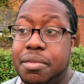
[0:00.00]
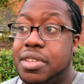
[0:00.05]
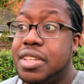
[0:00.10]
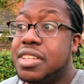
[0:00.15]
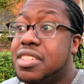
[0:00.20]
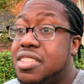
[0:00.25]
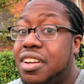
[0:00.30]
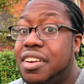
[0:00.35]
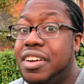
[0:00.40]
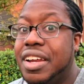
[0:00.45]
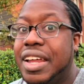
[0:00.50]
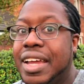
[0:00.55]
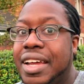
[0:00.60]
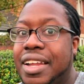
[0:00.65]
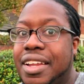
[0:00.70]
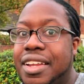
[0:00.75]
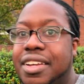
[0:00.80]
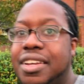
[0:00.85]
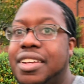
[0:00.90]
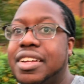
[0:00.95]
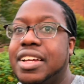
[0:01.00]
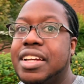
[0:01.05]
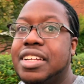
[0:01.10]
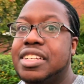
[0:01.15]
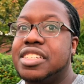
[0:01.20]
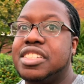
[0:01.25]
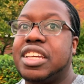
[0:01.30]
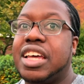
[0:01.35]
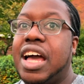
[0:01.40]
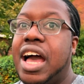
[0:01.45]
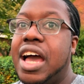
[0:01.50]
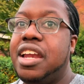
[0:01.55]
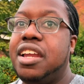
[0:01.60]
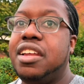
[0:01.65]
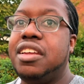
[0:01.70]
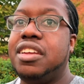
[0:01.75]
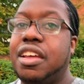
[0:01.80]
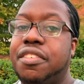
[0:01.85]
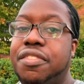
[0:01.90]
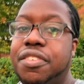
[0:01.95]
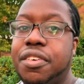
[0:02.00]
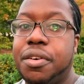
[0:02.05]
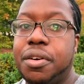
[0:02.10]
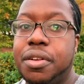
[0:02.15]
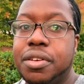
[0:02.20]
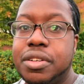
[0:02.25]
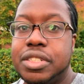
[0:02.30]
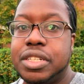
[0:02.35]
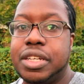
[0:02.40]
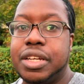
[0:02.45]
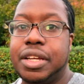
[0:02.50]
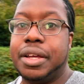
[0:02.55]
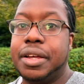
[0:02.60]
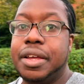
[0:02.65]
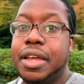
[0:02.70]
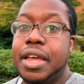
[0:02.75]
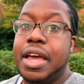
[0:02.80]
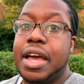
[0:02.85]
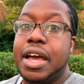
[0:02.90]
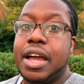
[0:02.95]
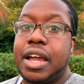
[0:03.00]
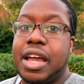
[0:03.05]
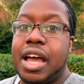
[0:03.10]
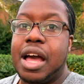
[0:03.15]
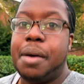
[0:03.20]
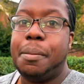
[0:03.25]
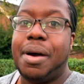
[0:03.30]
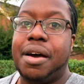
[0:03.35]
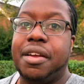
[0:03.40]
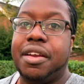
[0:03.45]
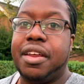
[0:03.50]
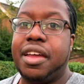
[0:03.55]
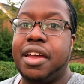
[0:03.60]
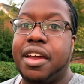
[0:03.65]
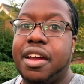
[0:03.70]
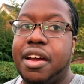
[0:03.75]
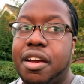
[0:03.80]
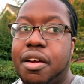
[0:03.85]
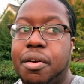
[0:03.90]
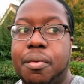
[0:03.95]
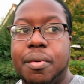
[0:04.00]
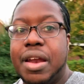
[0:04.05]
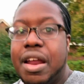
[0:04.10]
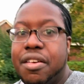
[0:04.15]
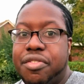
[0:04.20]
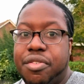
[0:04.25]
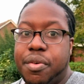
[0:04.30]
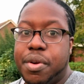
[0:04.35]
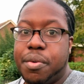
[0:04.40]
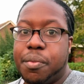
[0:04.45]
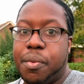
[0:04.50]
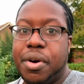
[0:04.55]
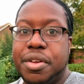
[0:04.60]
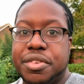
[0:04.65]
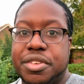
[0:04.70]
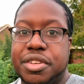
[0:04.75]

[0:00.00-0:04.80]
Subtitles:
Since they're in England, it's kind of difficult to come out here whenever we want